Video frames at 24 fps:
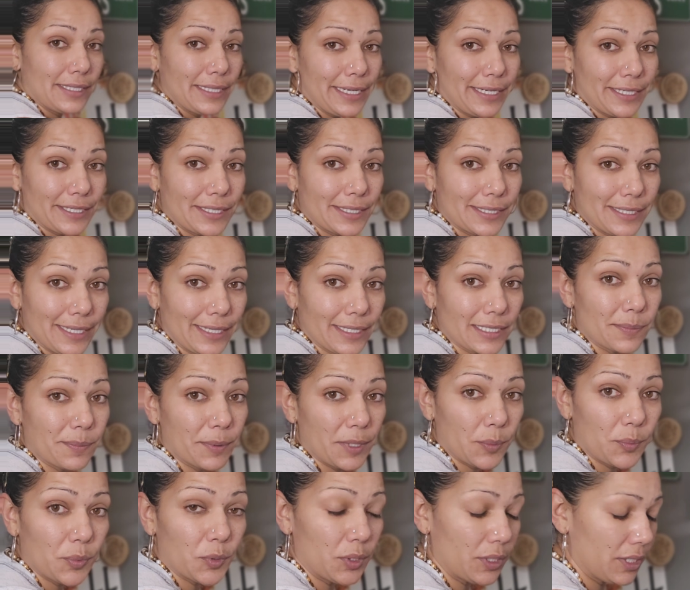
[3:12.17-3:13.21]
there's 6
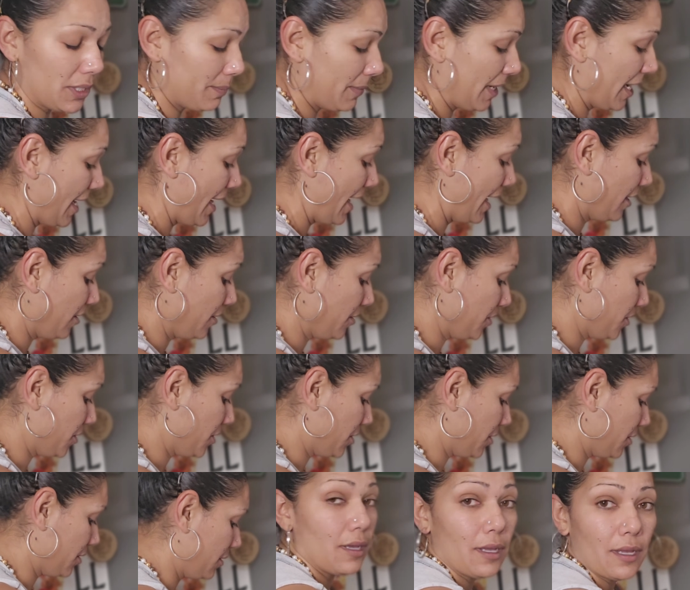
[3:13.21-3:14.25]
people in my
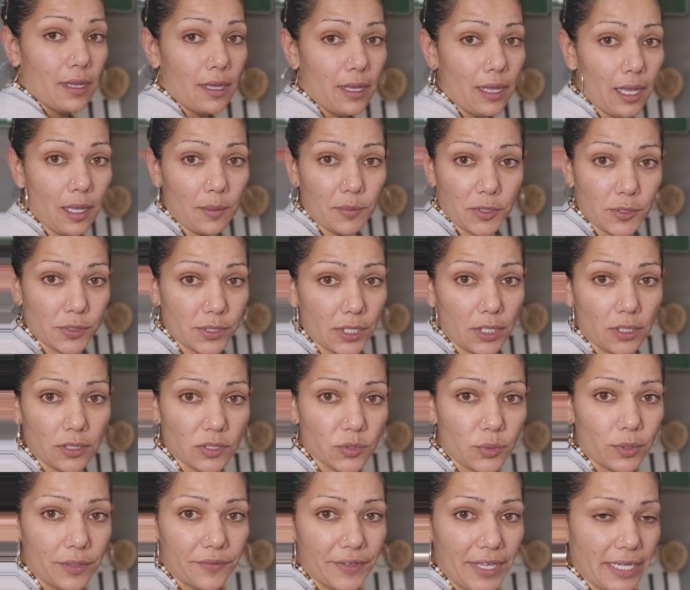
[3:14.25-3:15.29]
house, I'm using all
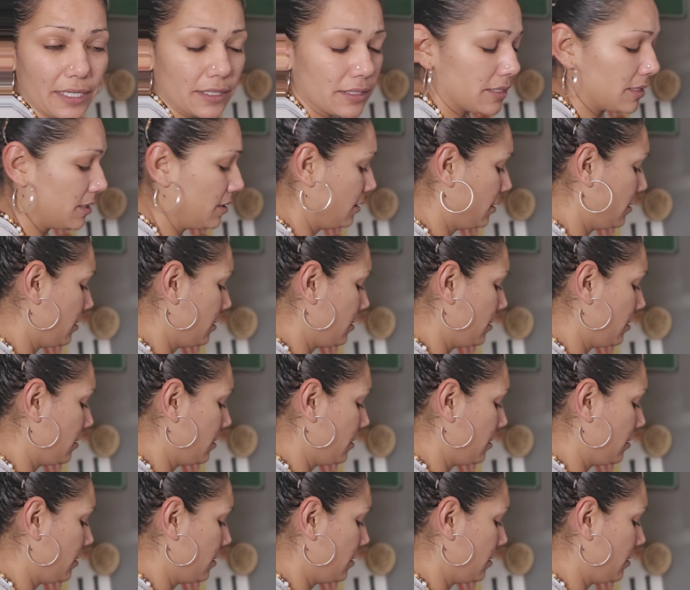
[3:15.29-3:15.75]
12 eggs.